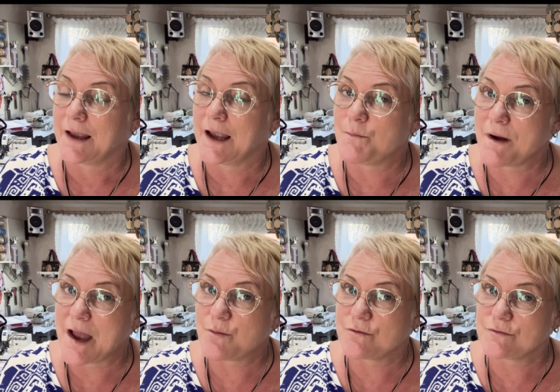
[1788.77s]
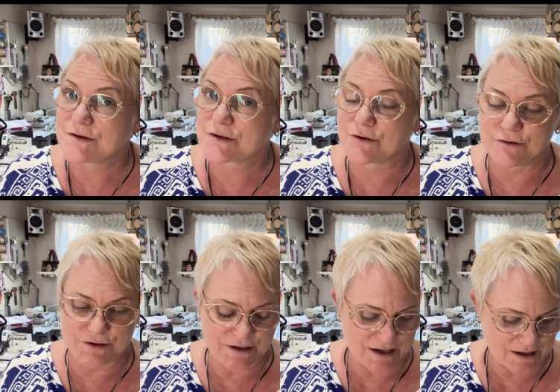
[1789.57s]
And Mabel
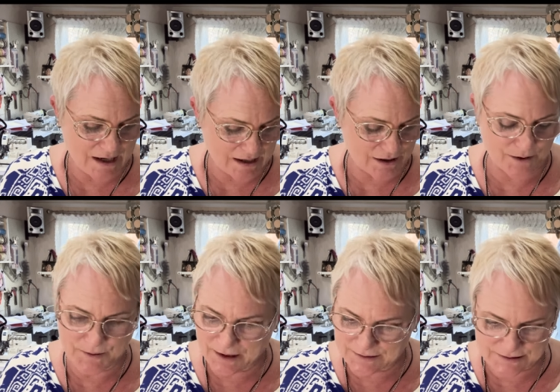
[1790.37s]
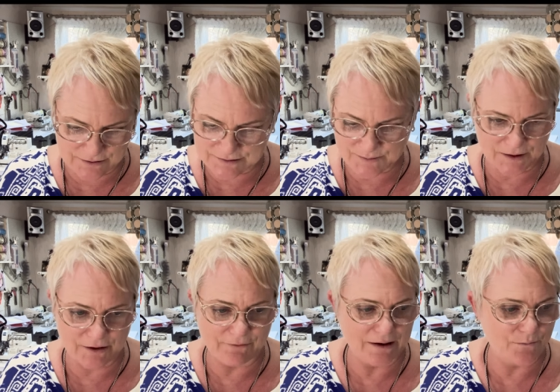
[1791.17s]
scooched there, and I mean, it's not something
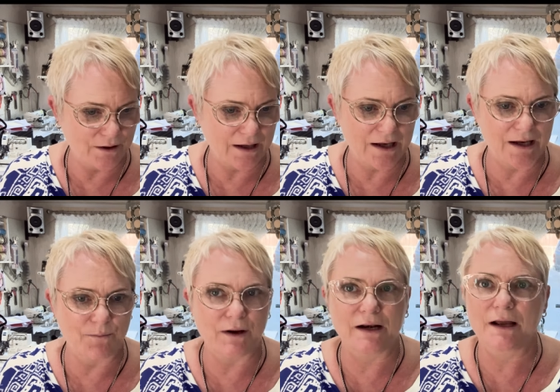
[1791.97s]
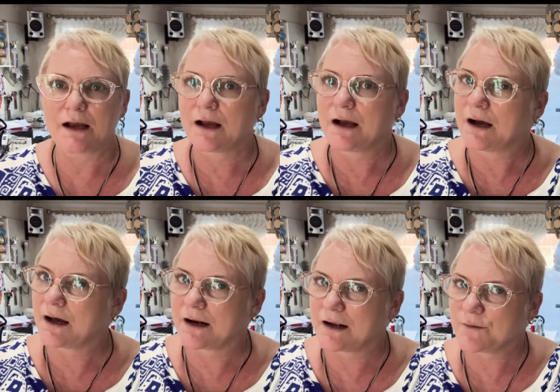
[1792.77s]
you really want to hear, but
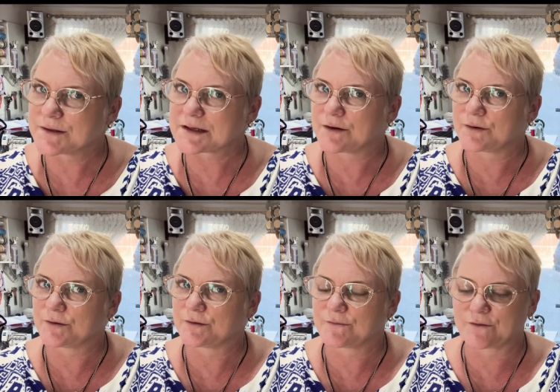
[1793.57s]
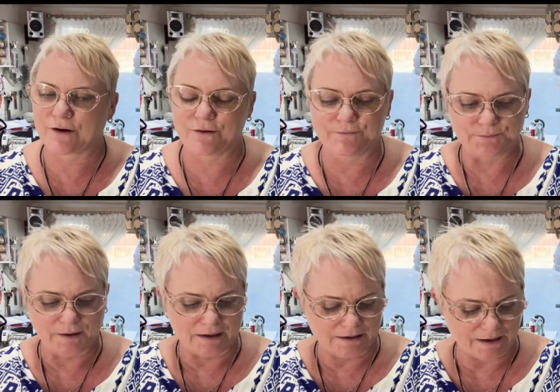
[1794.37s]
I don't know what's going on. So
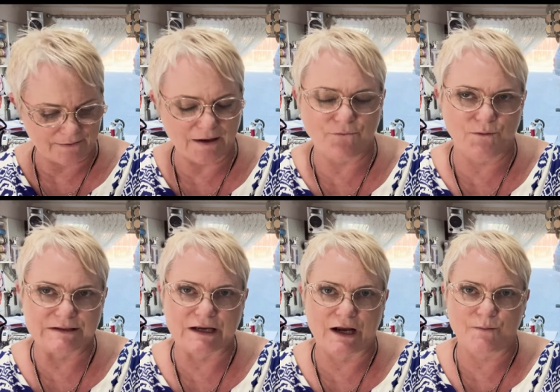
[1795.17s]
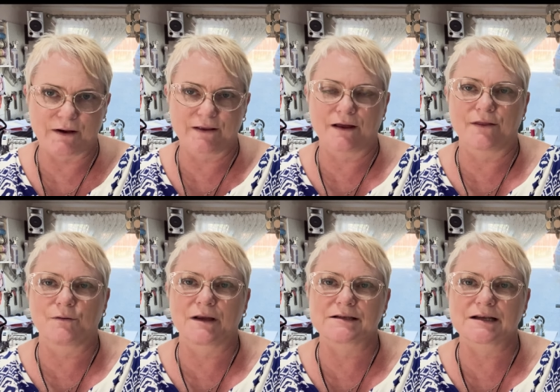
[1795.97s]
now that everyone's home, I think
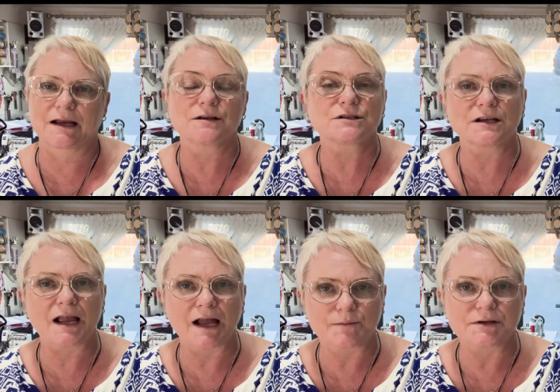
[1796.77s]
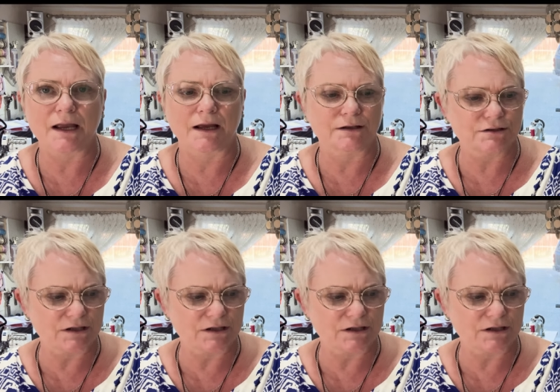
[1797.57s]
we can take her. She calmed down.